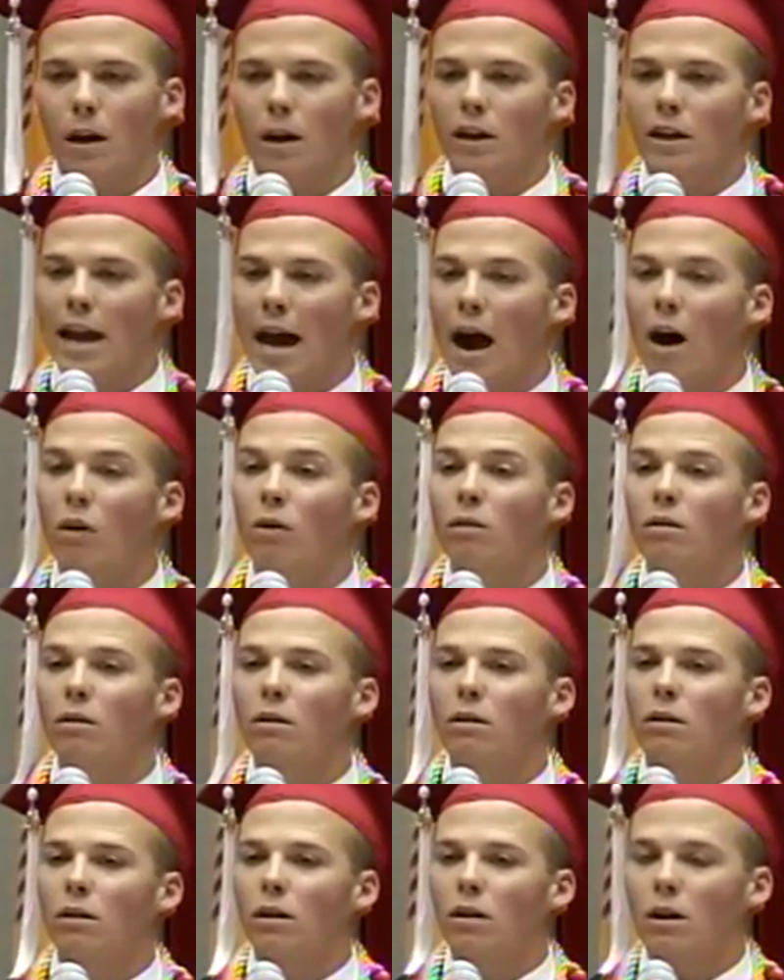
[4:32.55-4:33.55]
Now,
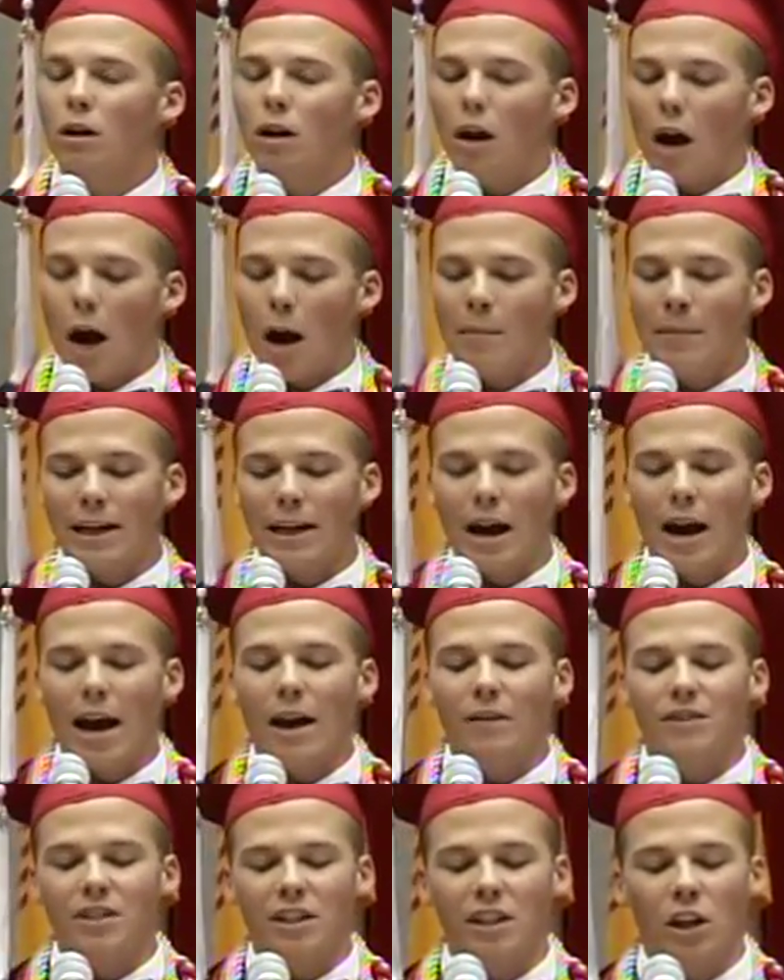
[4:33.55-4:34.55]
I may not
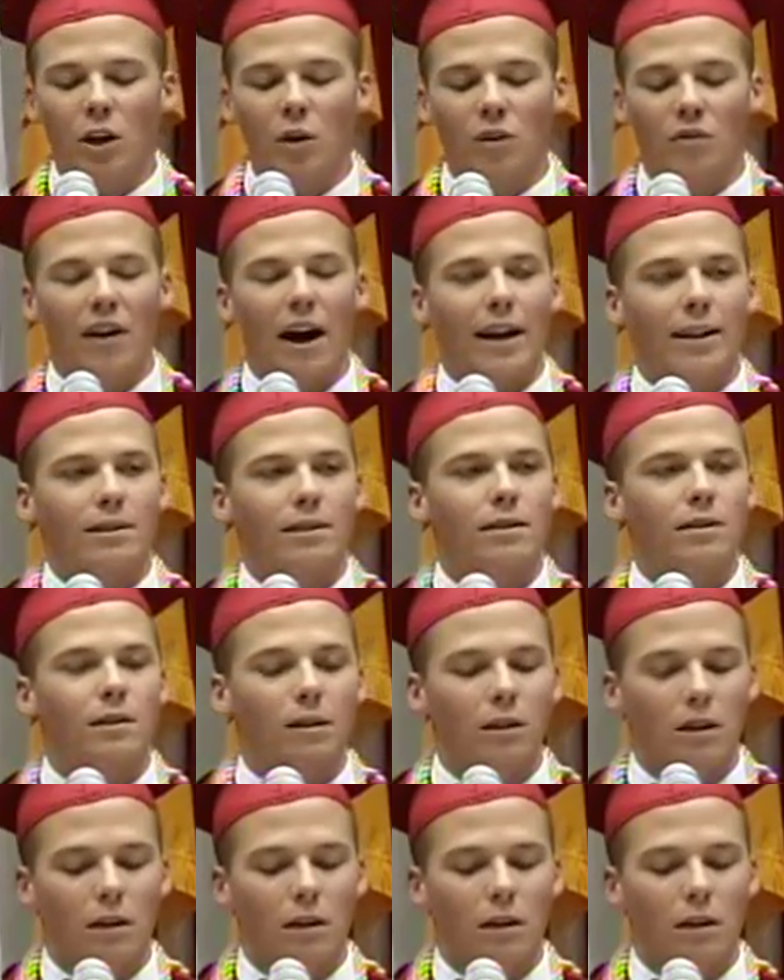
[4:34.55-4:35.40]
have CEO advice,